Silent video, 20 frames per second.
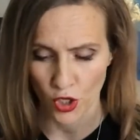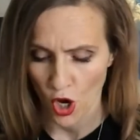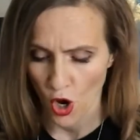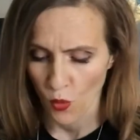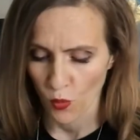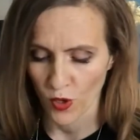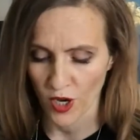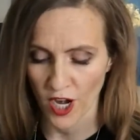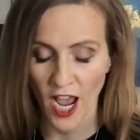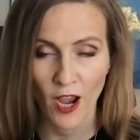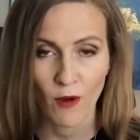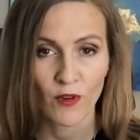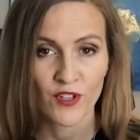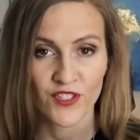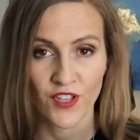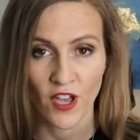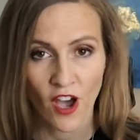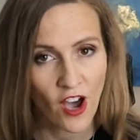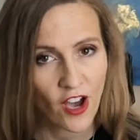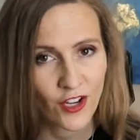when I was
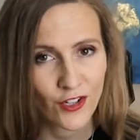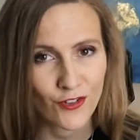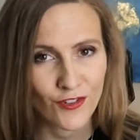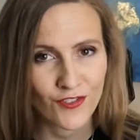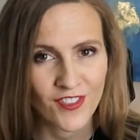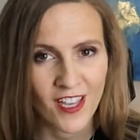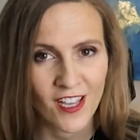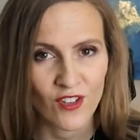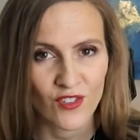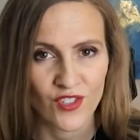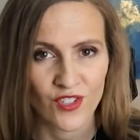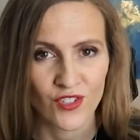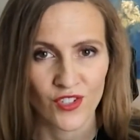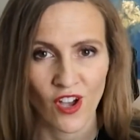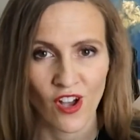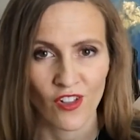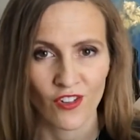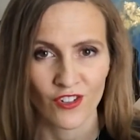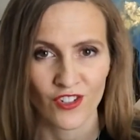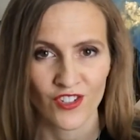
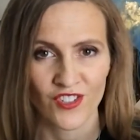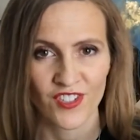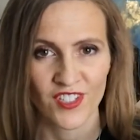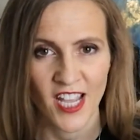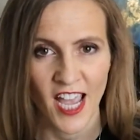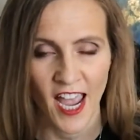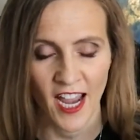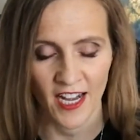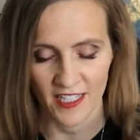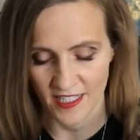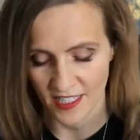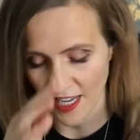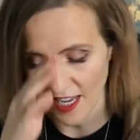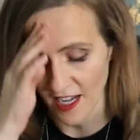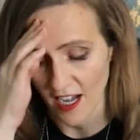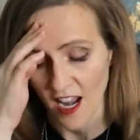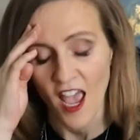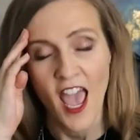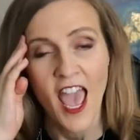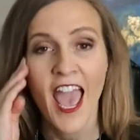$100,000 in tax debt,
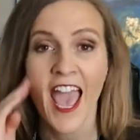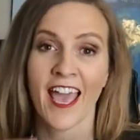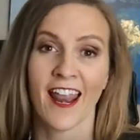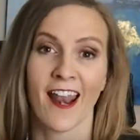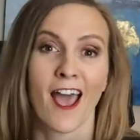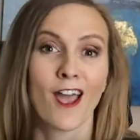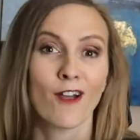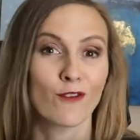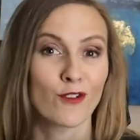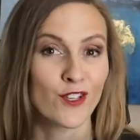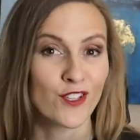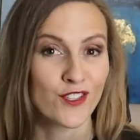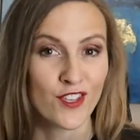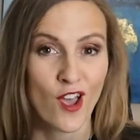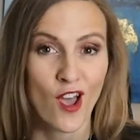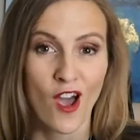and I was